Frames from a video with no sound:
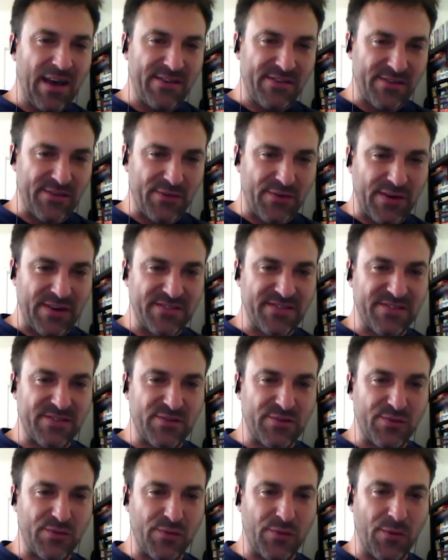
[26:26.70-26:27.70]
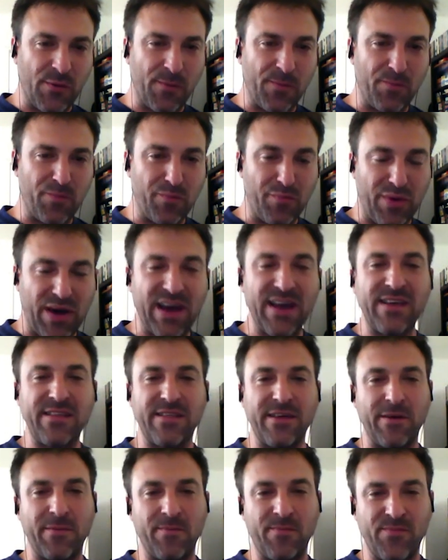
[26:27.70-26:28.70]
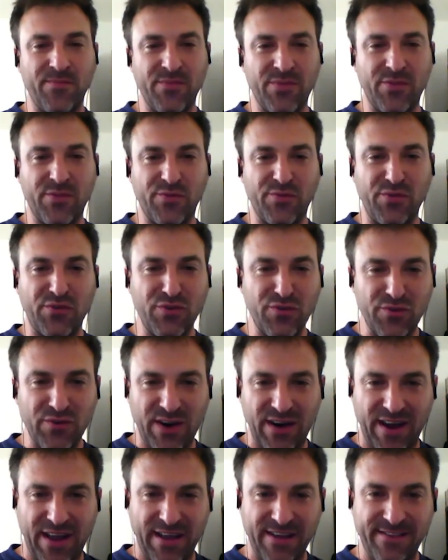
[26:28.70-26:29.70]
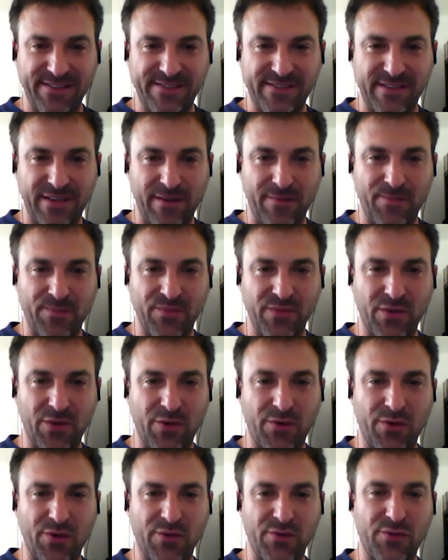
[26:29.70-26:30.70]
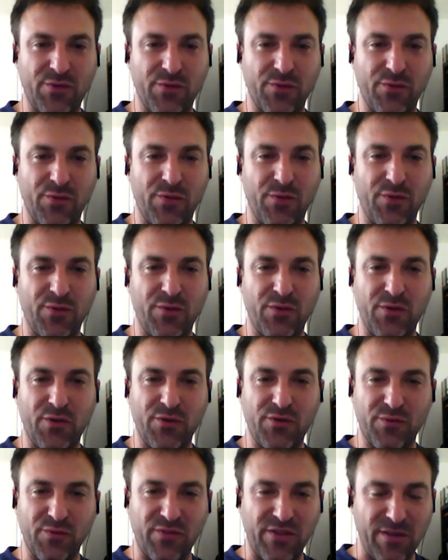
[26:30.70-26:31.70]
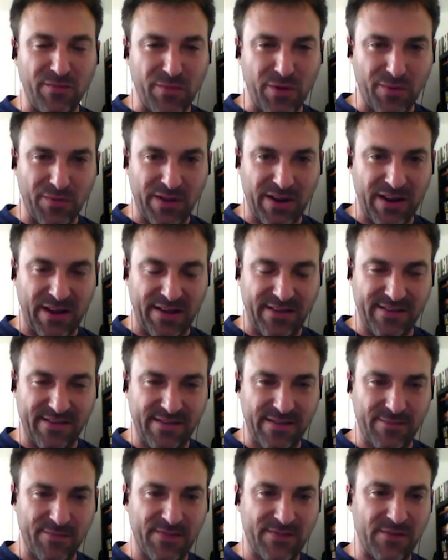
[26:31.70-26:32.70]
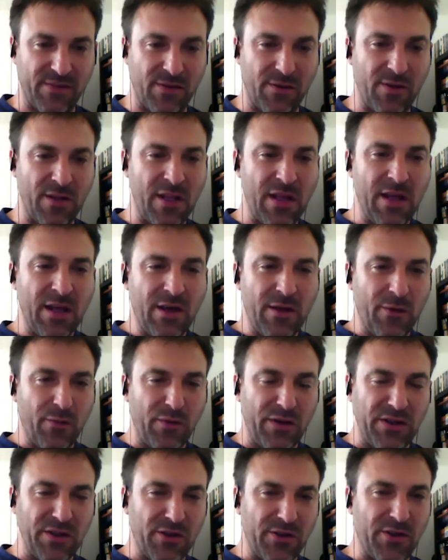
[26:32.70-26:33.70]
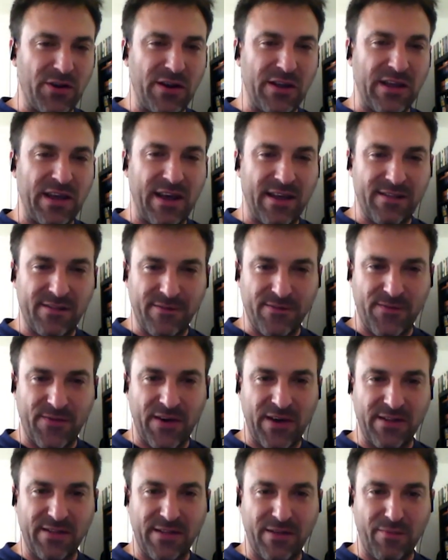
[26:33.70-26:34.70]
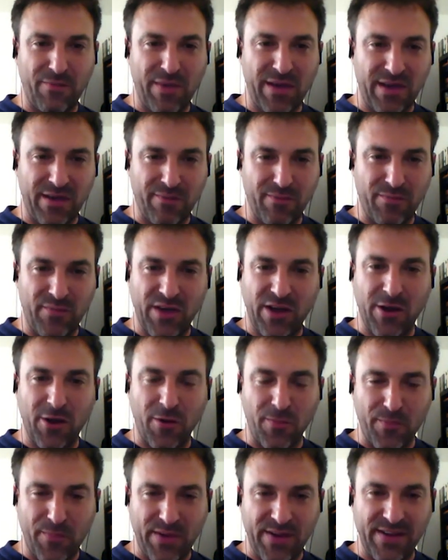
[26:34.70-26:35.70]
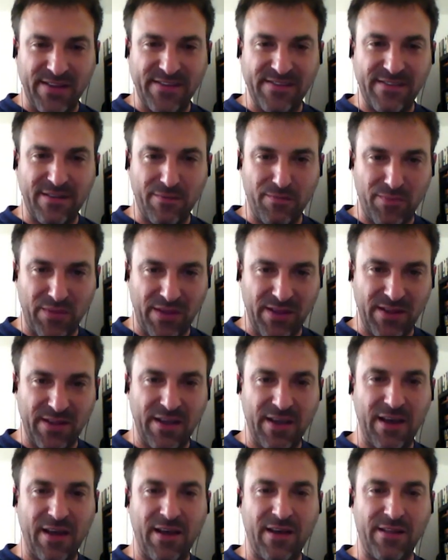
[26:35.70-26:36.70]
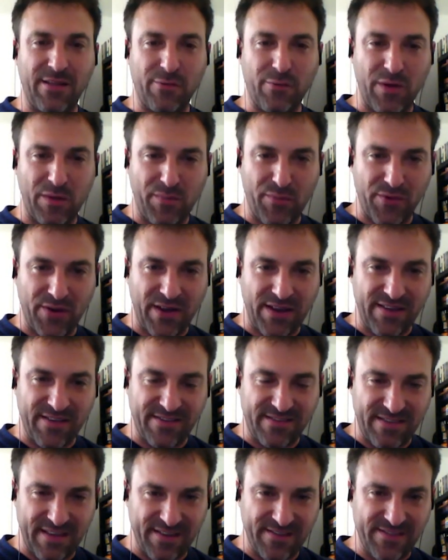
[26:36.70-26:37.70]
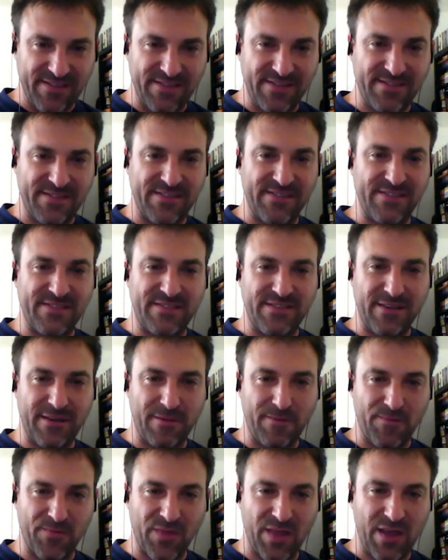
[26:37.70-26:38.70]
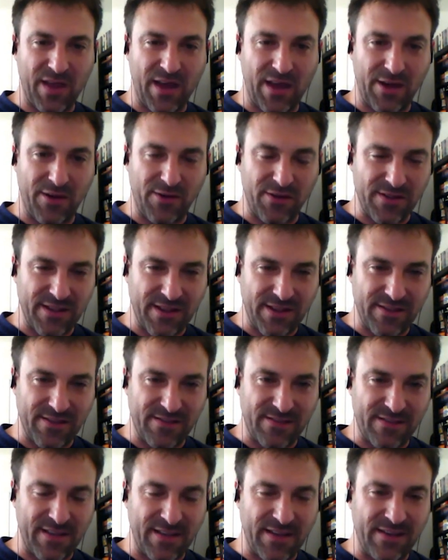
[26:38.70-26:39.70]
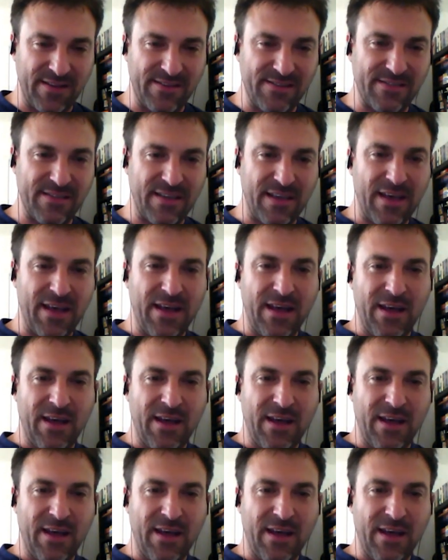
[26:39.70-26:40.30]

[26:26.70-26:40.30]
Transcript: so as to buy them, to neutralize them, or to, you know, to demobilize them. So we not only had to fight the companies, the media, the weaponized justice system, and all the other things,